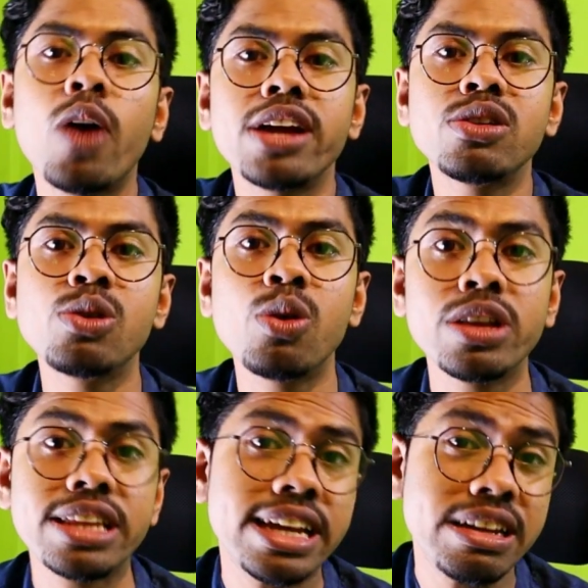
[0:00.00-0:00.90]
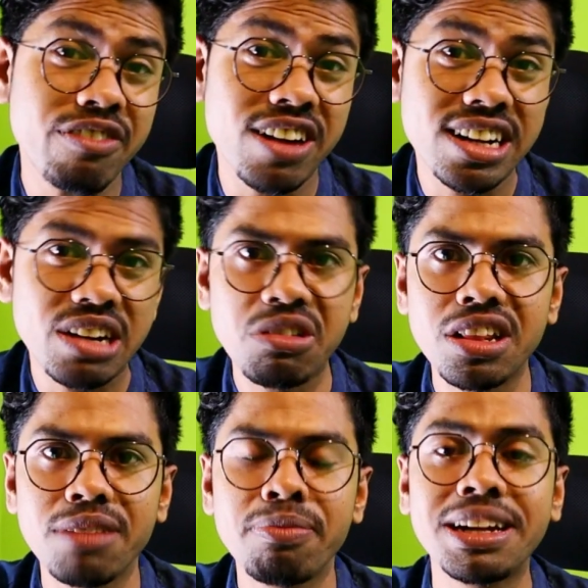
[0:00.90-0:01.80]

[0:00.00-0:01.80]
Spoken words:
Why to go with an inverter only?